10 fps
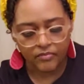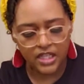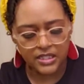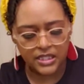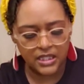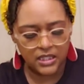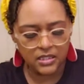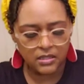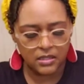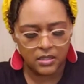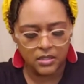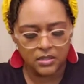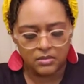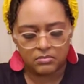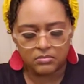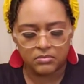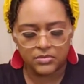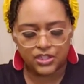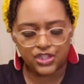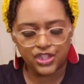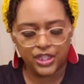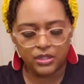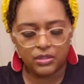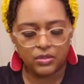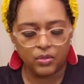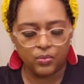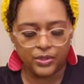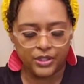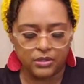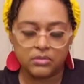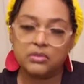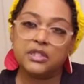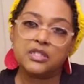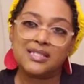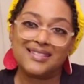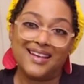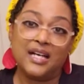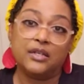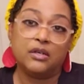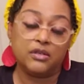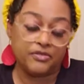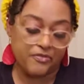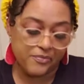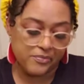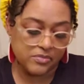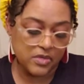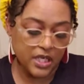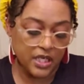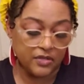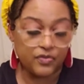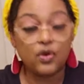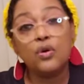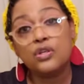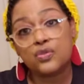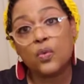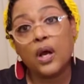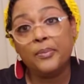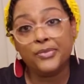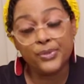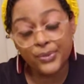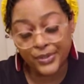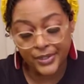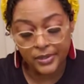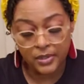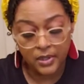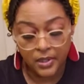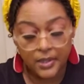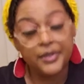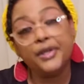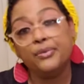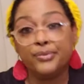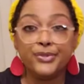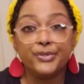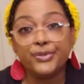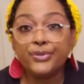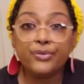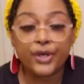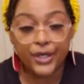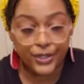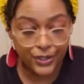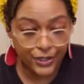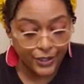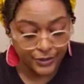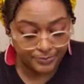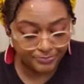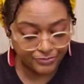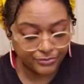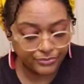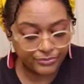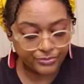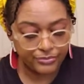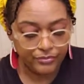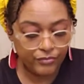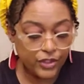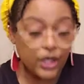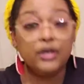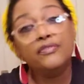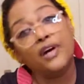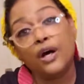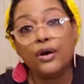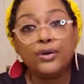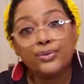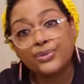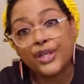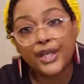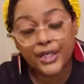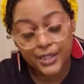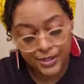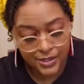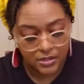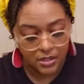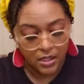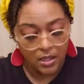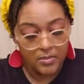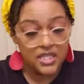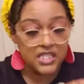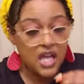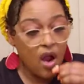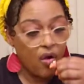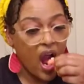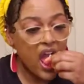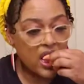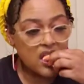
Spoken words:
the shell it'll slide off. And of course, while I'm doing it, it wouldn't do right today of all days. But it's all right.